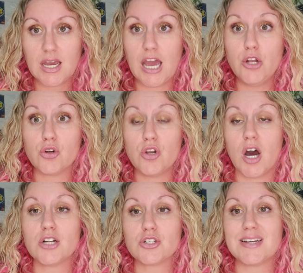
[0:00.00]
and you're
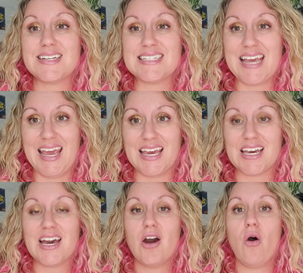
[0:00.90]
not trying to
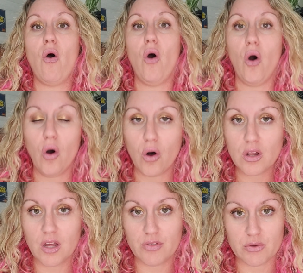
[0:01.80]
take
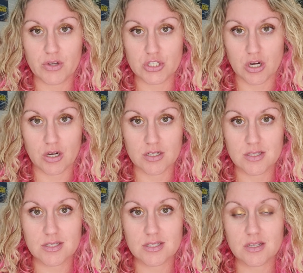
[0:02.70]
all of the
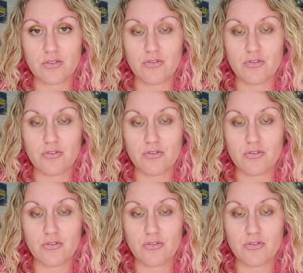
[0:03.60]
returns